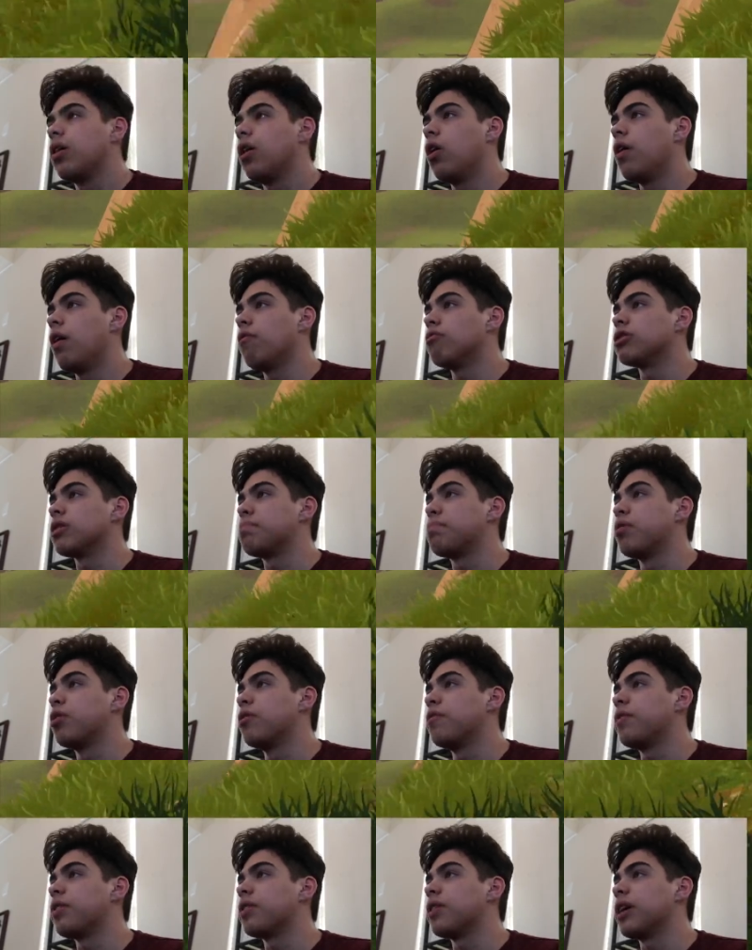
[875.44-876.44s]
Oh, that was a
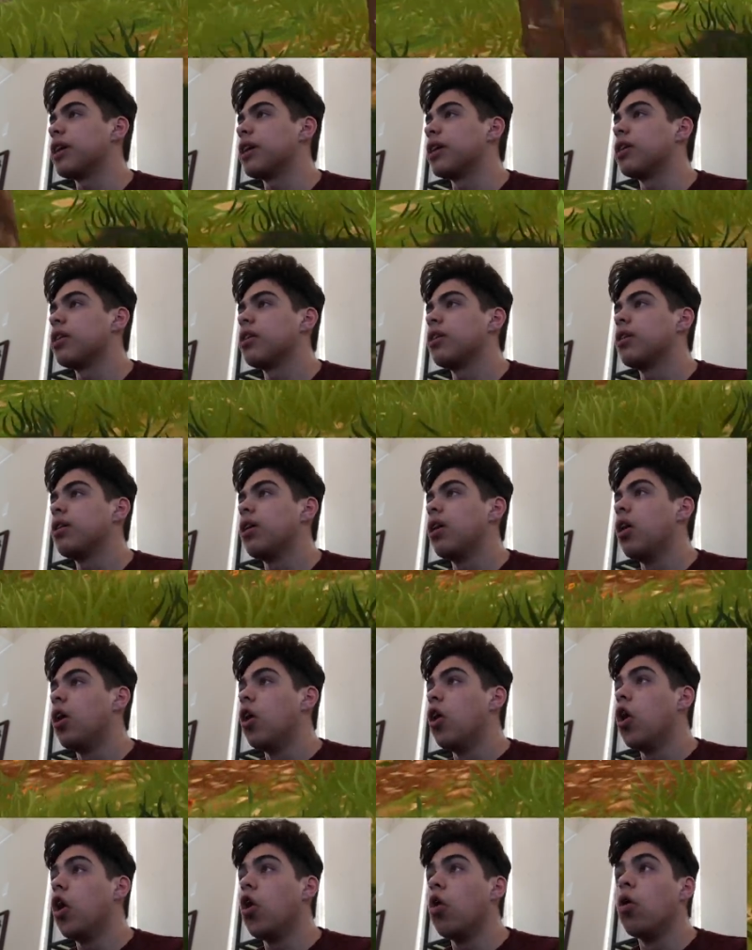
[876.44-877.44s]
perfect landing.
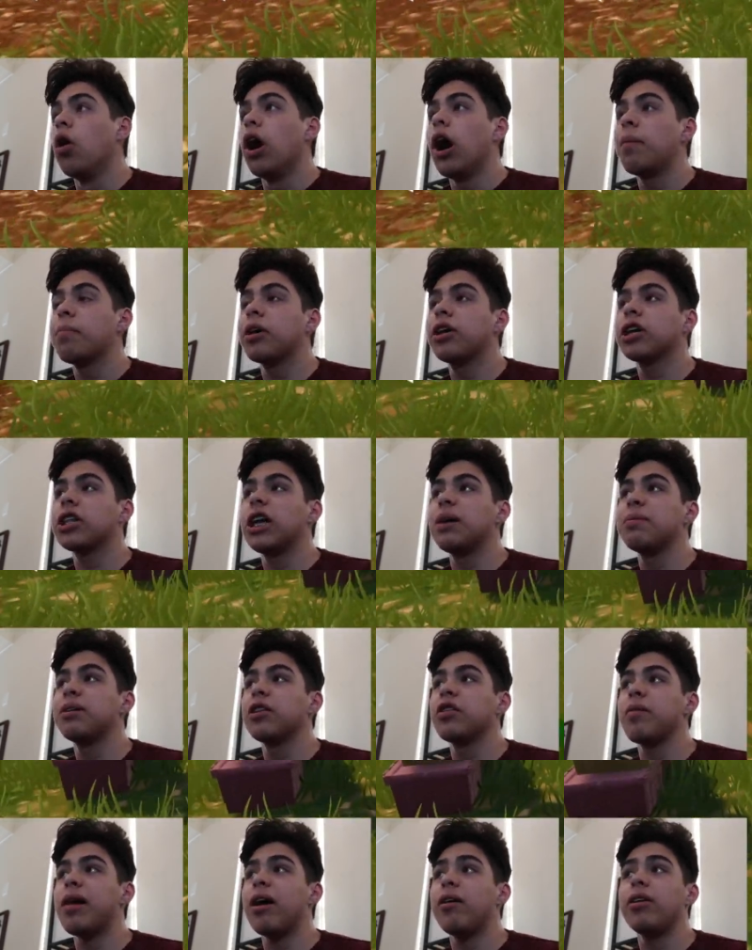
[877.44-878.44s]
Oh, I'm gonna climb
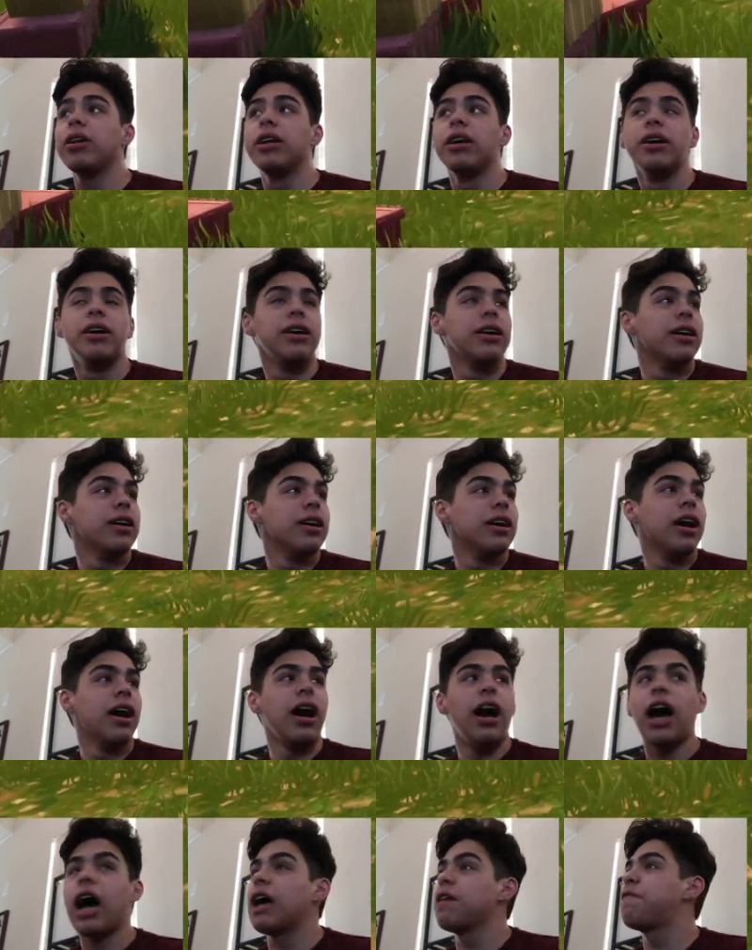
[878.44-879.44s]
another island!
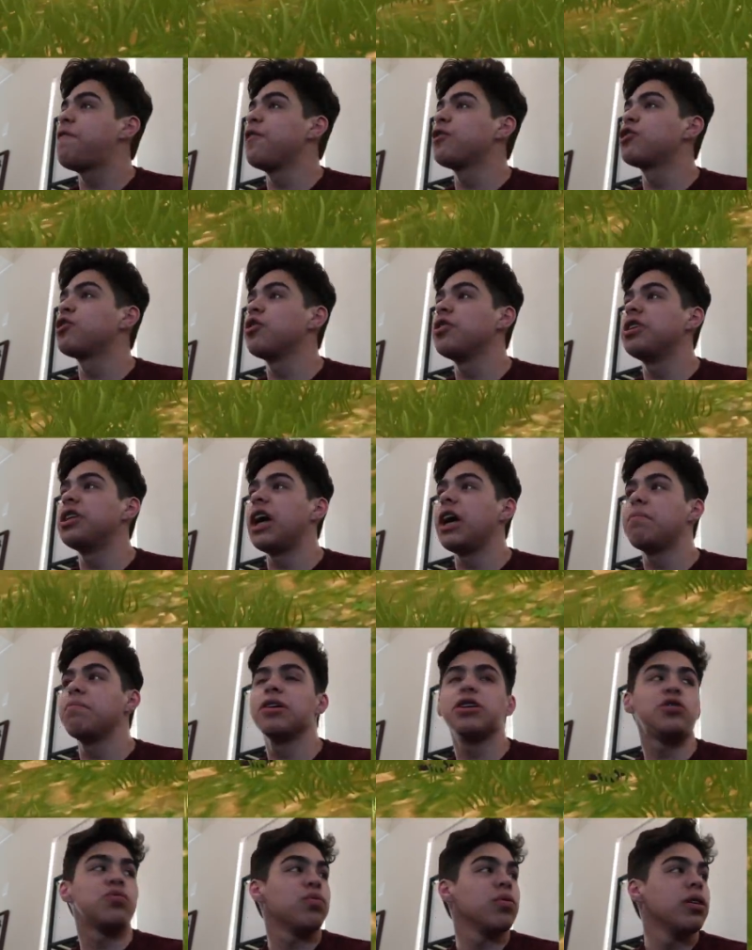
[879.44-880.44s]
I officially named
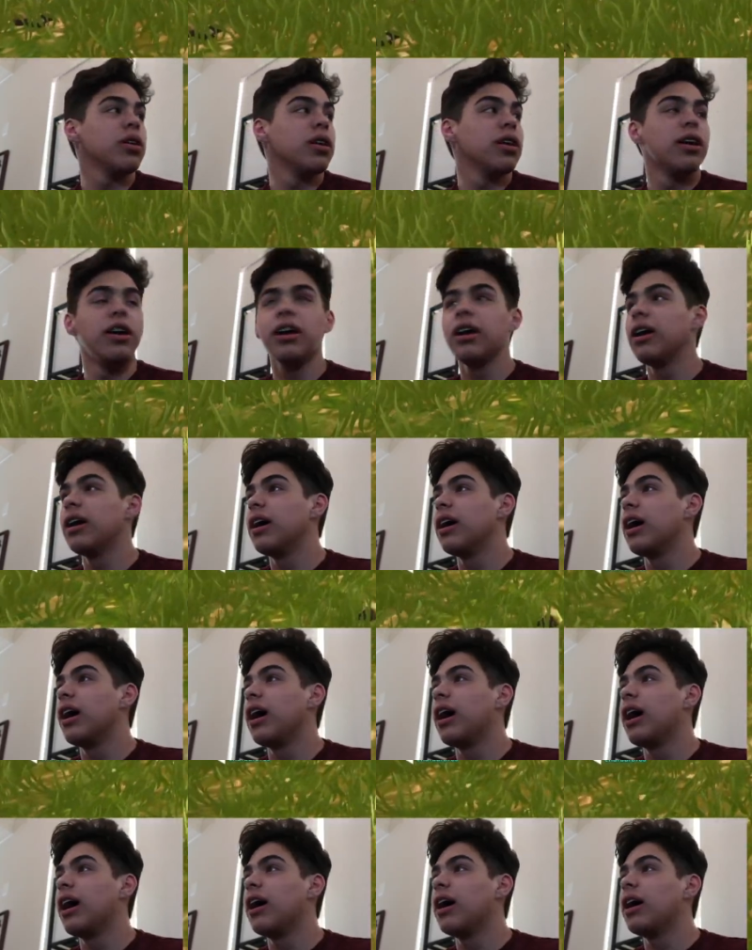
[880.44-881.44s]
Someone this. Snipes you.
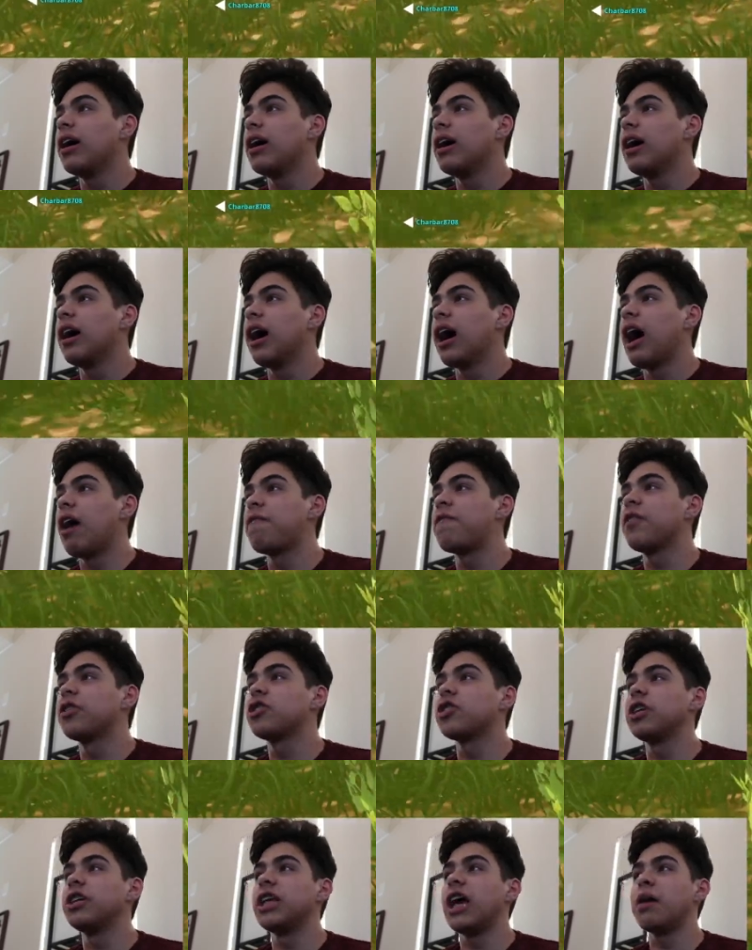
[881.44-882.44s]
I
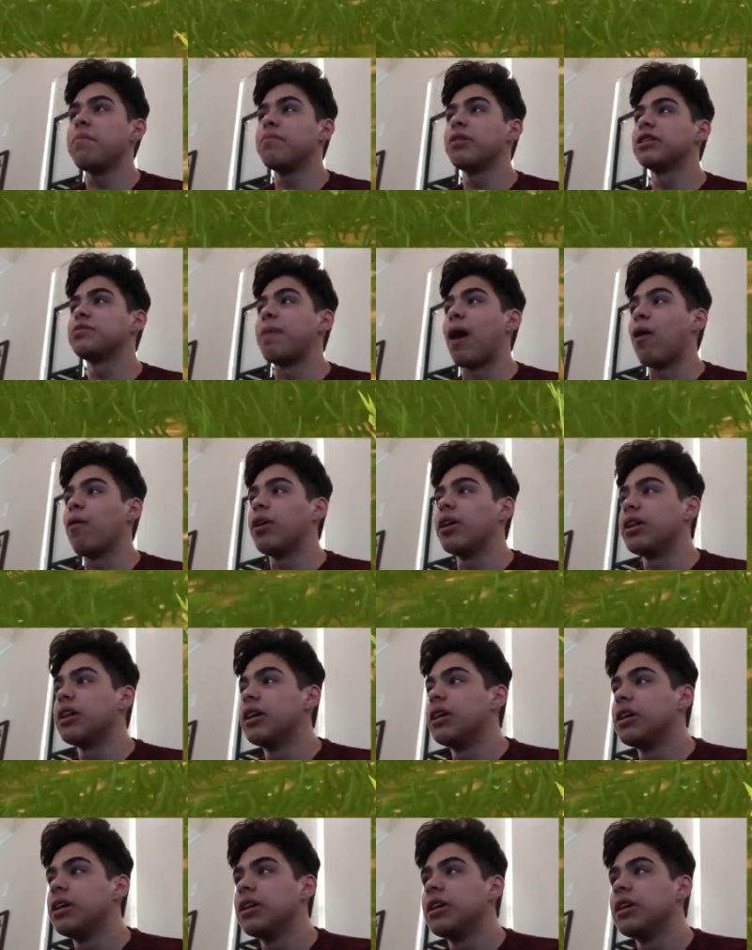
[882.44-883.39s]
officially named this mountain.